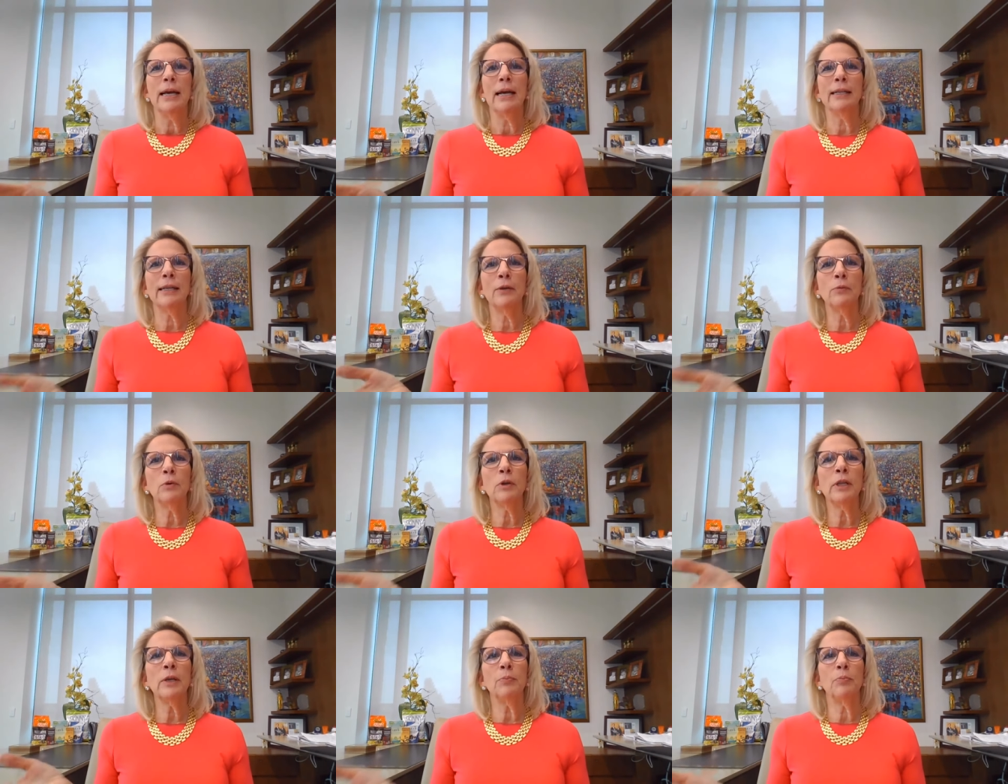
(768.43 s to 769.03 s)
And I
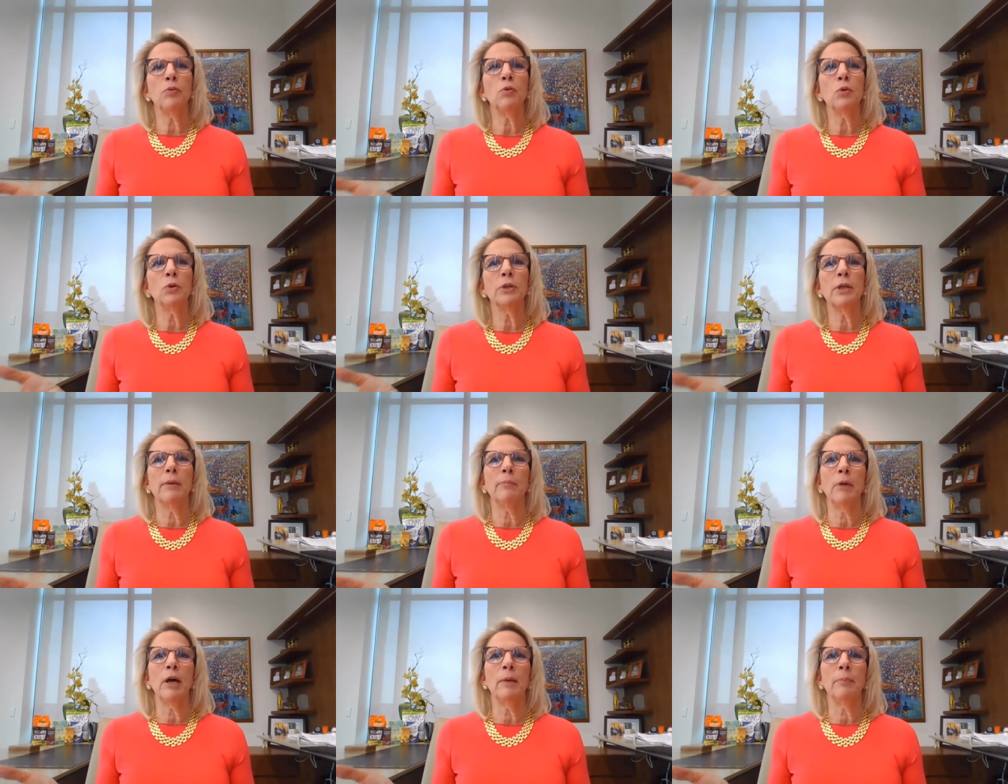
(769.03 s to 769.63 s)
really pulled
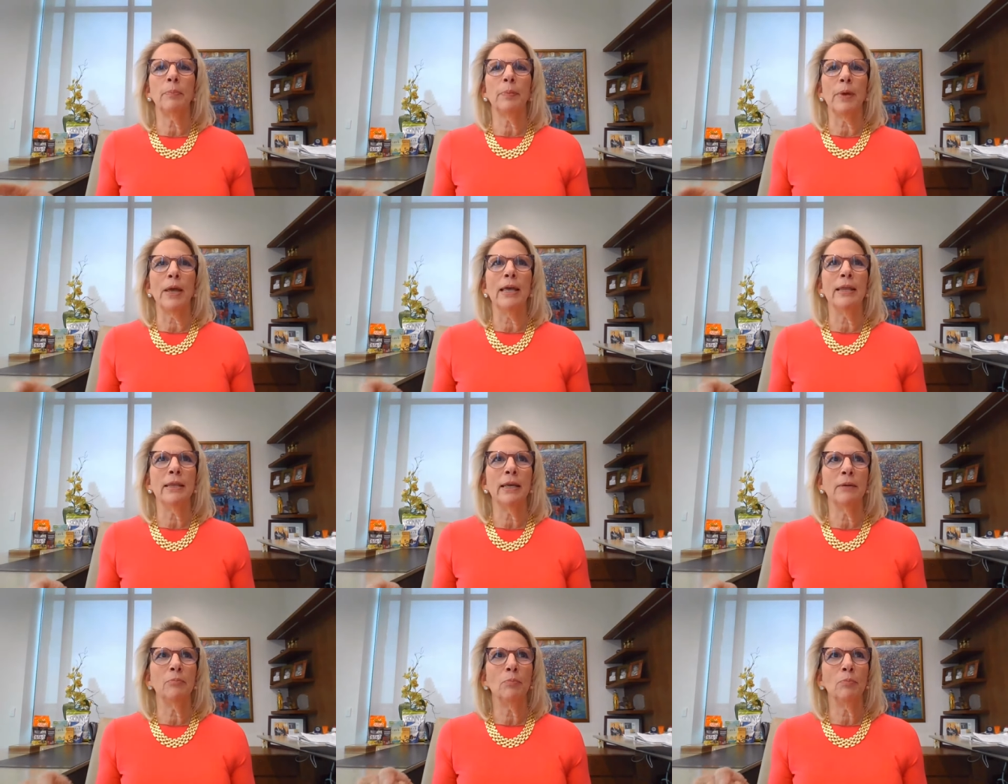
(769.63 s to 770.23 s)
them up
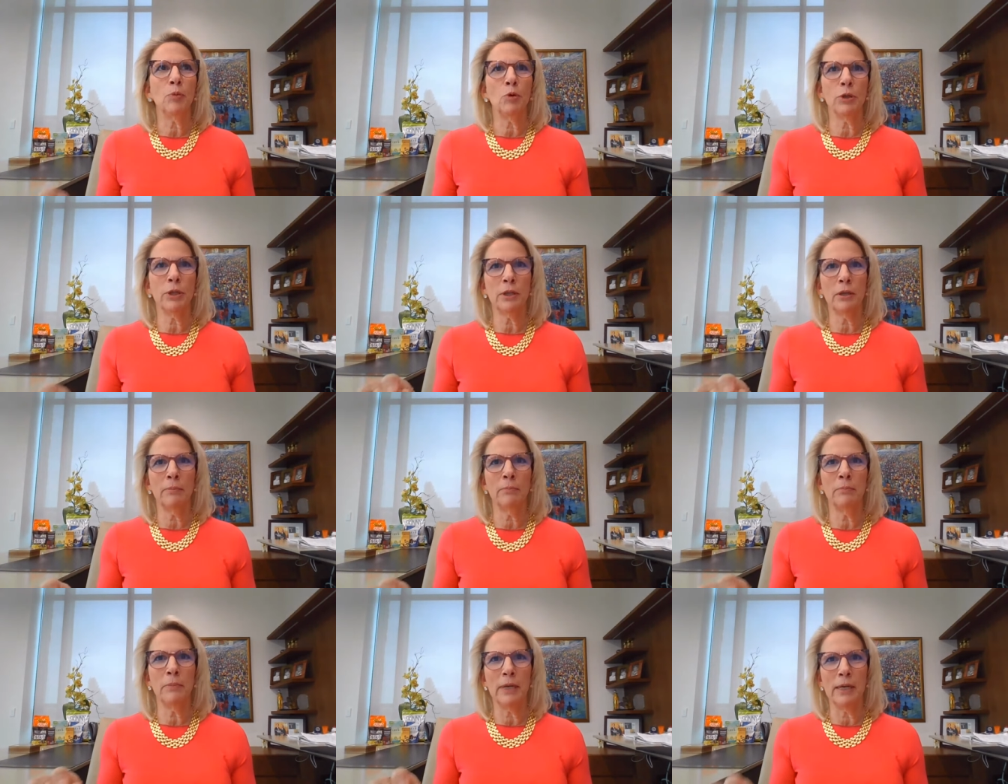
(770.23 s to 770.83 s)
and then put
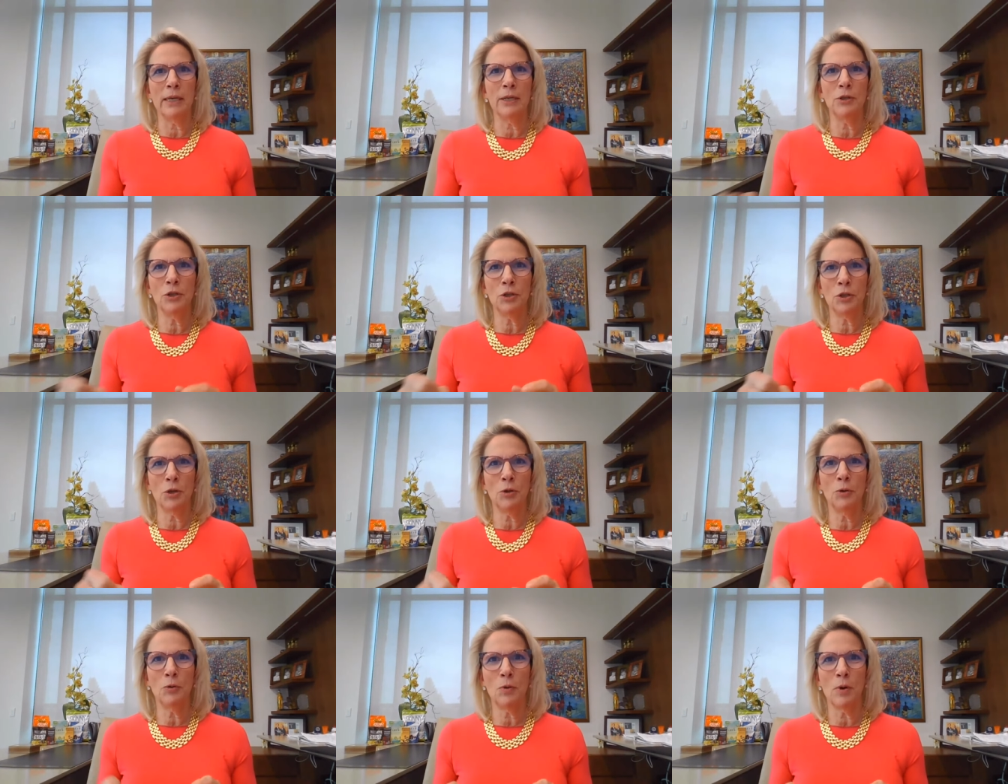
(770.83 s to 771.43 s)
them
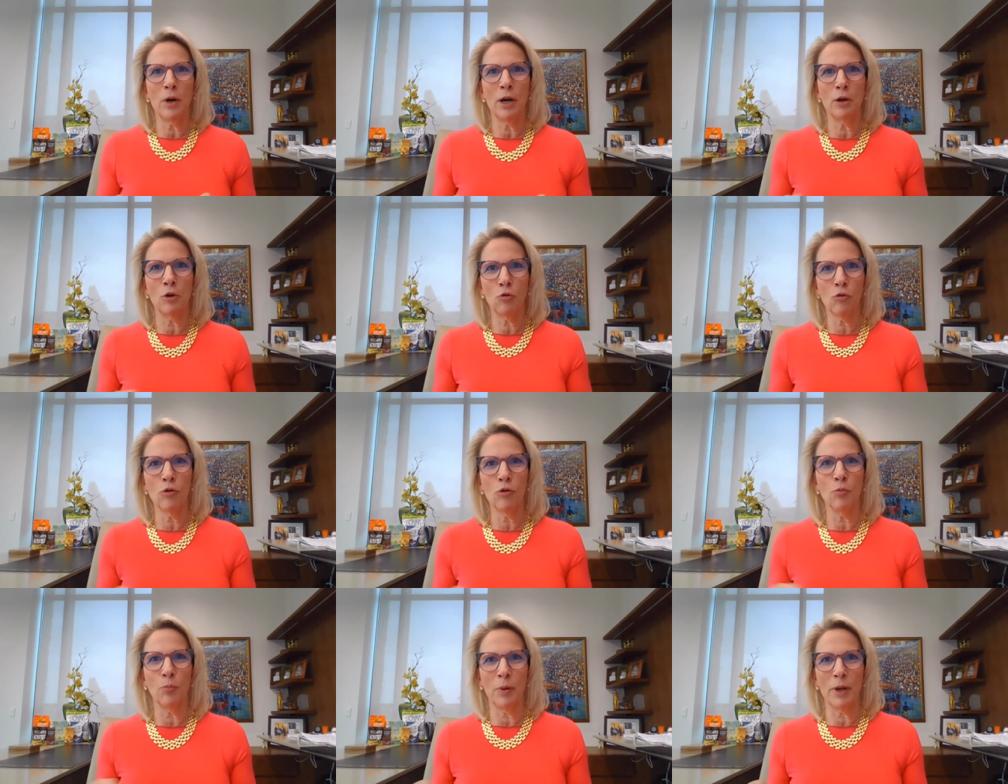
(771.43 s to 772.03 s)
into a
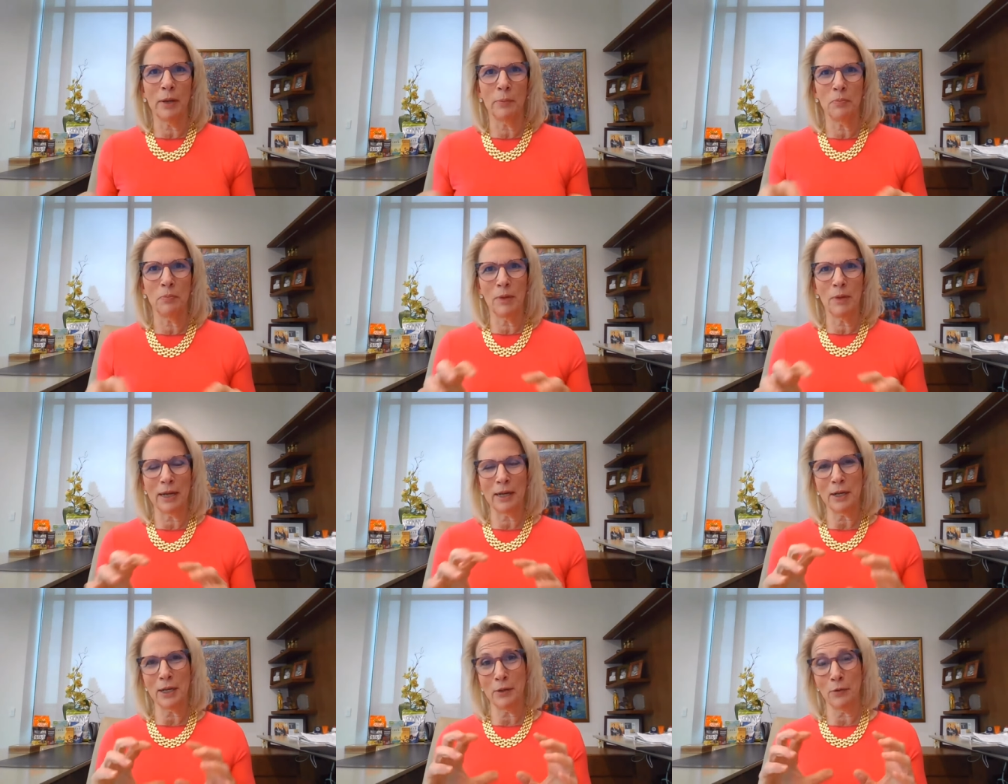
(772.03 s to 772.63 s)
group. I,
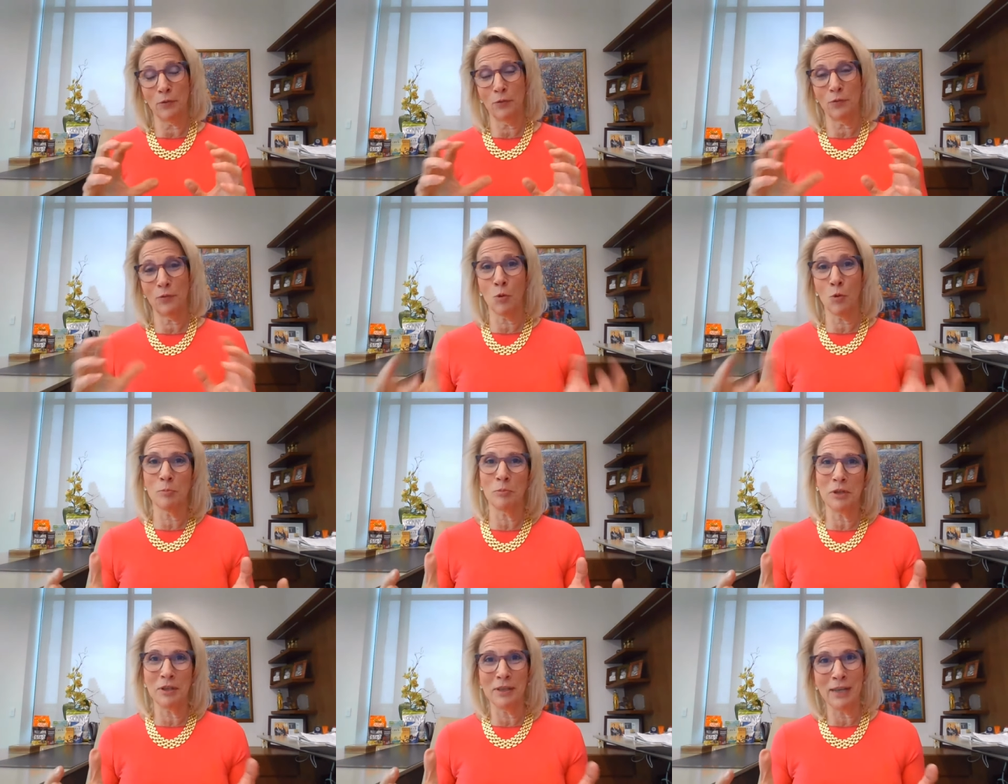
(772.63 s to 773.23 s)
I kind of
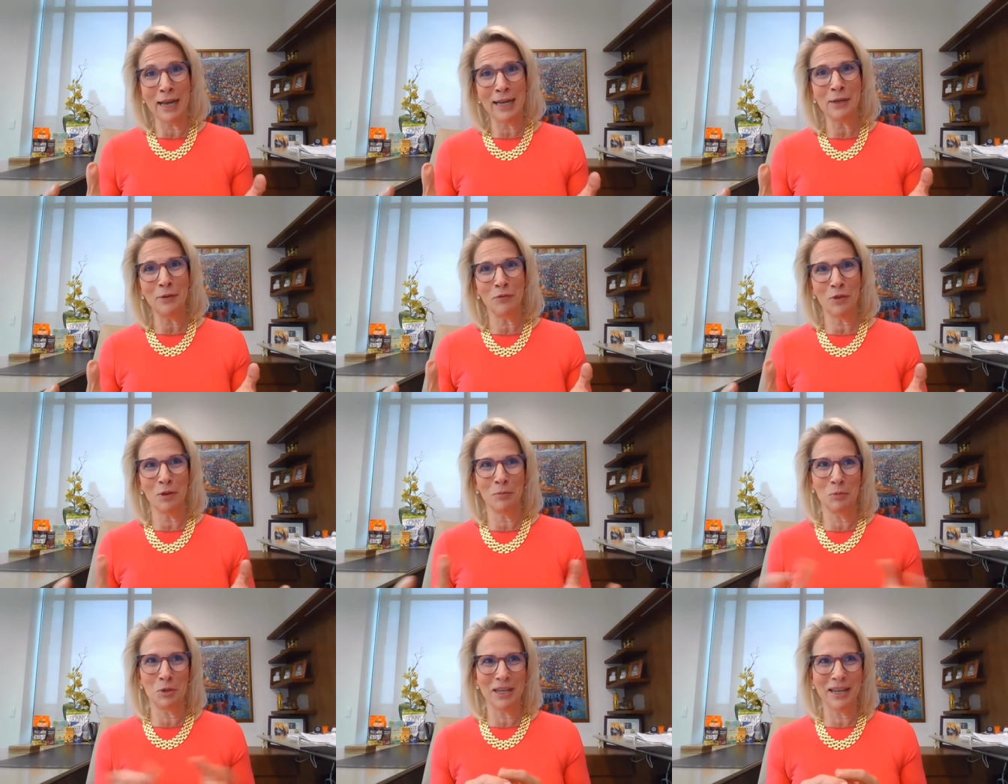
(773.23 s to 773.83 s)
formed nine
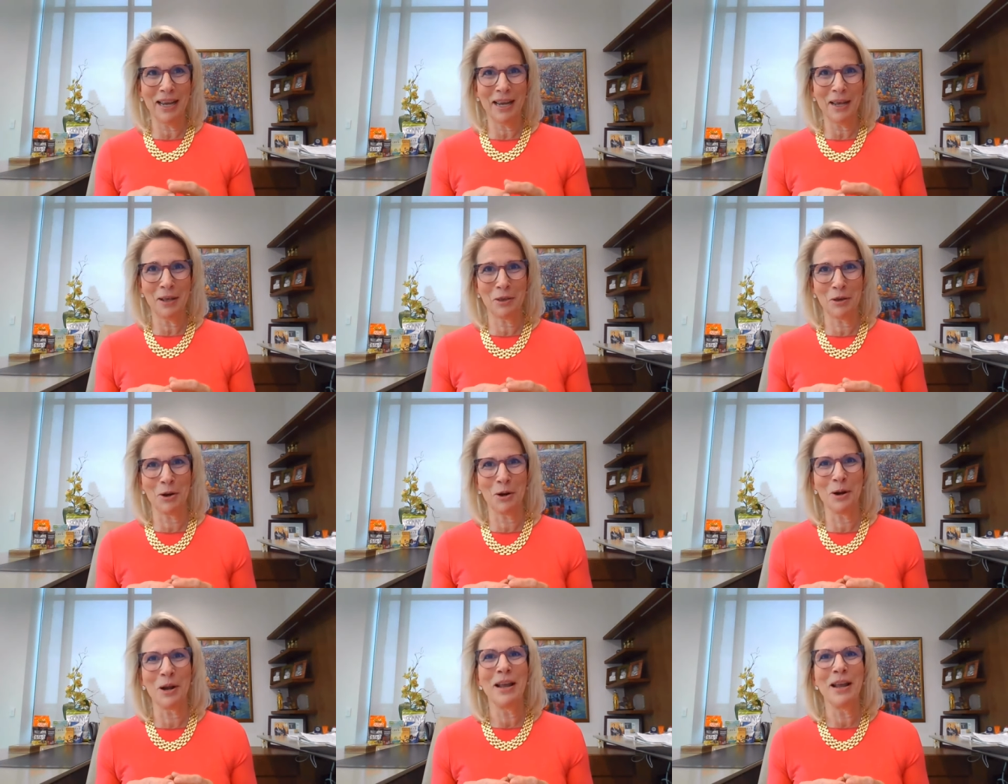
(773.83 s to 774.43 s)
of them
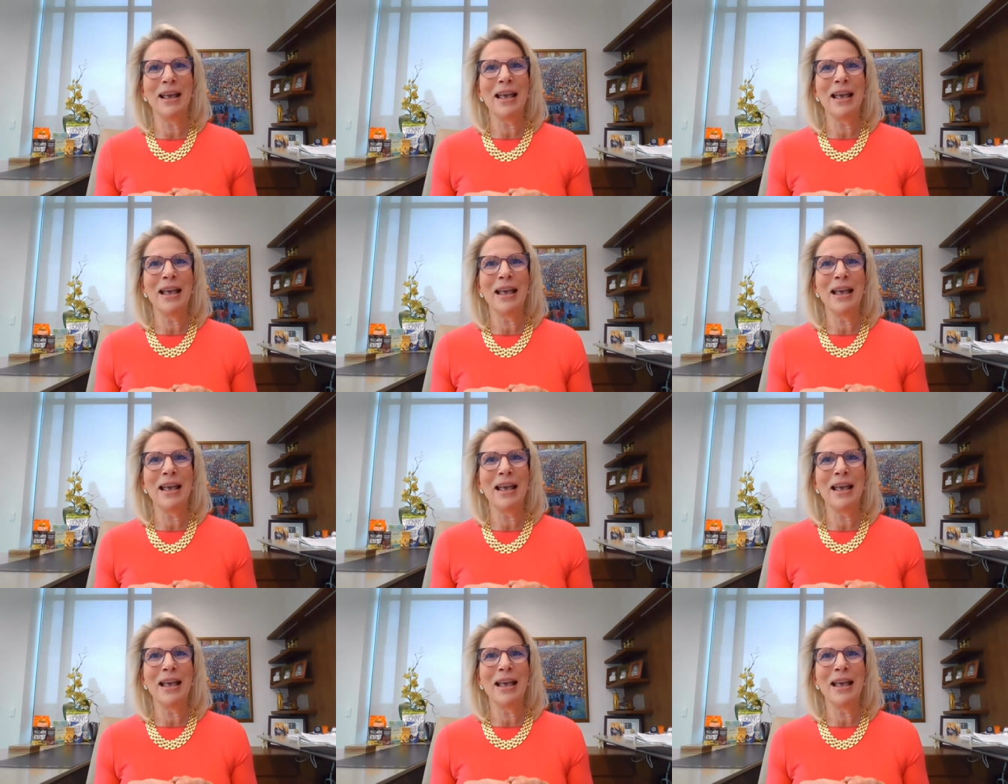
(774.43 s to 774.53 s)
together